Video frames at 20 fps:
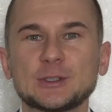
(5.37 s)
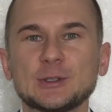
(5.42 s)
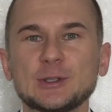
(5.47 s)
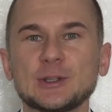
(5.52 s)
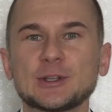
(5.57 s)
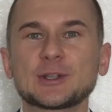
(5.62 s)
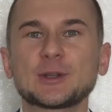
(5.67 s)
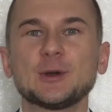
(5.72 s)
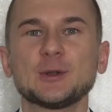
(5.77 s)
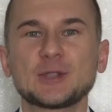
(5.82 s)

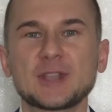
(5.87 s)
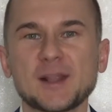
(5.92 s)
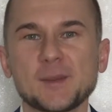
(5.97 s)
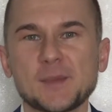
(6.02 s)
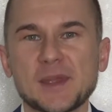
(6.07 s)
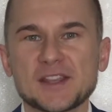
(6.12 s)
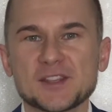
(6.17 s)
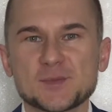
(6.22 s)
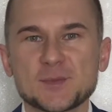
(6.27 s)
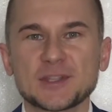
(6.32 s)
learn hotel
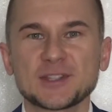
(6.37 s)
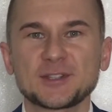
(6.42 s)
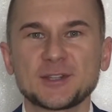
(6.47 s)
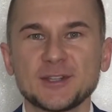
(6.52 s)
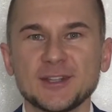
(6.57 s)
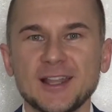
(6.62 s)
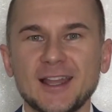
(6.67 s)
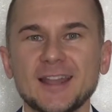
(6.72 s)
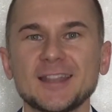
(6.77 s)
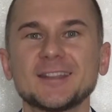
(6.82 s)
management
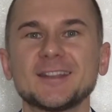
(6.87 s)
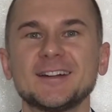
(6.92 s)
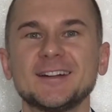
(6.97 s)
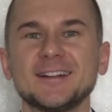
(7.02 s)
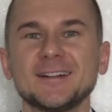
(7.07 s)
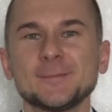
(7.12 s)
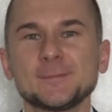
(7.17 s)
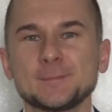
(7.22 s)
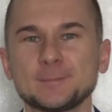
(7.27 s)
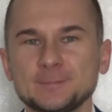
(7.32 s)
online,
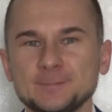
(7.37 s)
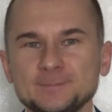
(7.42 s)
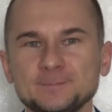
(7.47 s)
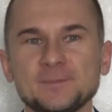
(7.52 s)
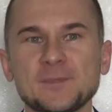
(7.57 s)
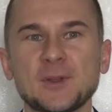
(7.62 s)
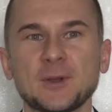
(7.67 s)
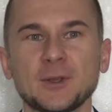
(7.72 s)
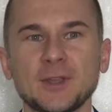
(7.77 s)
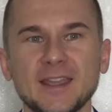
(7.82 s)
huh?
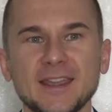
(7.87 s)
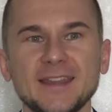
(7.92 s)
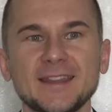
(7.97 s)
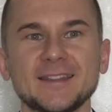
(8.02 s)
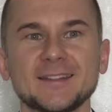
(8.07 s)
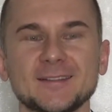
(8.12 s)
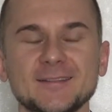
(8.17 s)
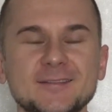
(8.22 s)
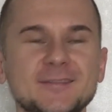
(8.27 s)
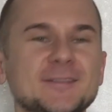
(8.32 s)
Okay,
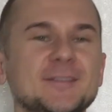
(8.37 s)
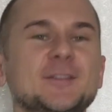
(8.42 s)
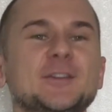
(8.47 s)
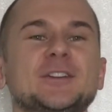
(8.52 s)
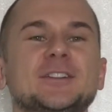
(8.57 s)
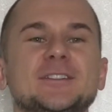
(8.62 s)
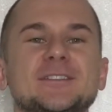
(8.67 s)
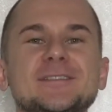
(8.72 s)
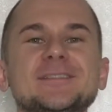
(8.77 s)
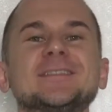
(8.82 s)

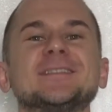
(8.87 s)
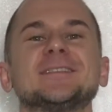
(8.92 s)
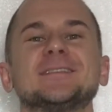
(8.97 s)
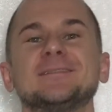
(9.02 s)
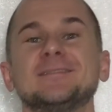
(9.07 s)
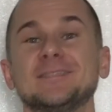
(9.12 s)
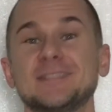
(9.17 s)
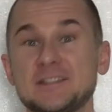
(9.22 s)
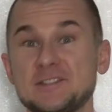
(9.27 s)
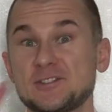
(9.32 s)
good.
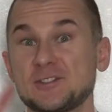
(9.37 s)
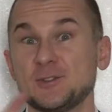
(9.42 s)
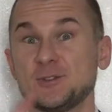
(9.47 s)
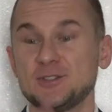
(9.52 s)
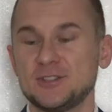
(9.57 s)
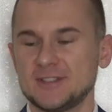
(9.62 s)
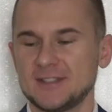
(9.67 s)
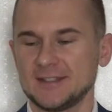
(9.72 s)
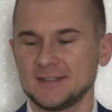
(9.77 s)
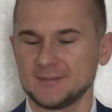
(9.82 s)
Let's do
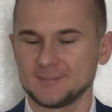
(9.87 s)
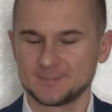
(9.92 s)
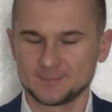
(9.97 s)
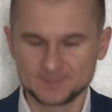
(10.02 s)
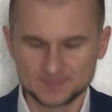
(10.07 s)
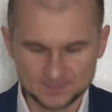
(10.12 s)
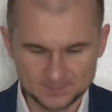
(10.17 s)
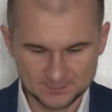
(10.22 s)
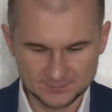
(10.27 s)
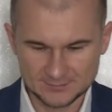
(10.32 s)
it then.
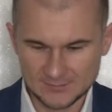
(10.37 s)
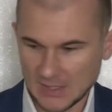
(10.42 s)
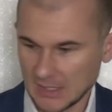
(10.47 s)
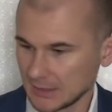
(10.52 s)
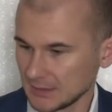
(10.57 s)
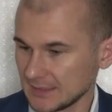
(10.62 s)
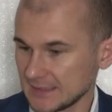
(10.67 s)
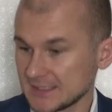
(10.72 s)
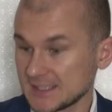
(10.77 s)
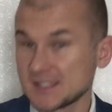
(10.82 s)

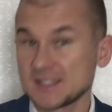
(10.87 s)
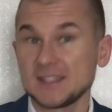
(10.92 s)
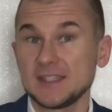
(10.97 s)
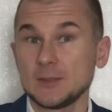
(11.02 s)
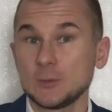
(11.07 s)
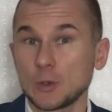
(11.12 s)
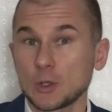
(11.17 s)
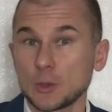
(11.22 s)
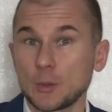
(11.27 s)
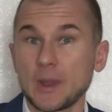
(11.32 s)
Let's see
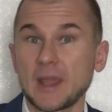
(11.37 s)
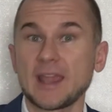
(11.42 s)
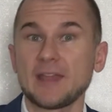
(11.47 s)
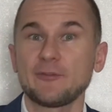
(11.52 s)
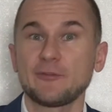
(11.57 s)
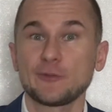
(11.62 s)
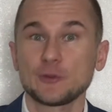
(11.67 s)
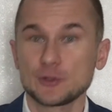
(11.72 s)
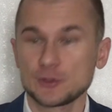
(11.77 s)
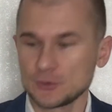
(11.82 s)
what we have
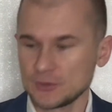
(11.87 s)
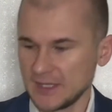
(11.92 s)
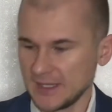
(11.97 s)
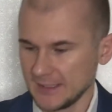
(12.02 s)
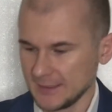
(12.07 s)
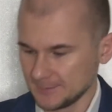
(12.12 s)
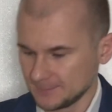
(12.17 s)
for today.